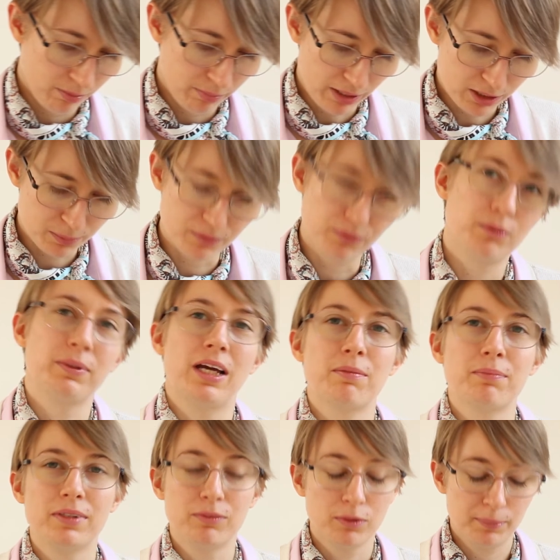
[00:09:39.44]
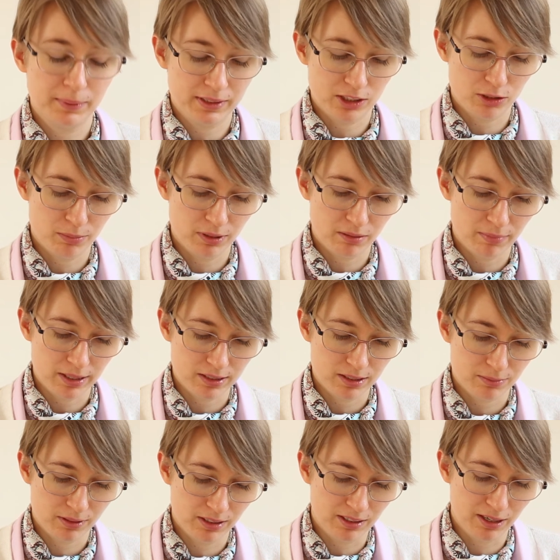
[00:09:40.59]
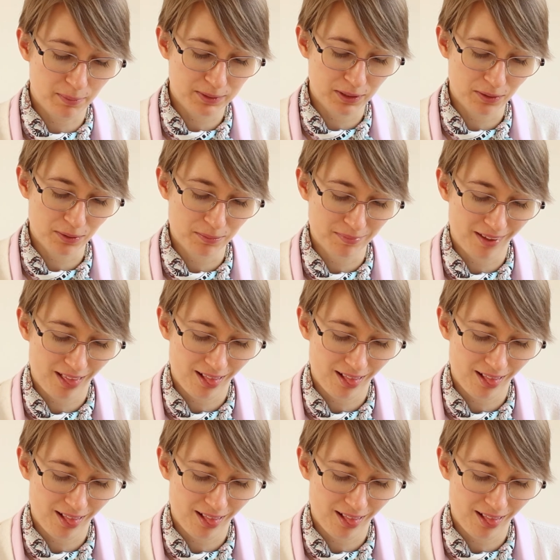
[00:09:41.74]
My husband will be happy. It will be such a big mess when he comes home.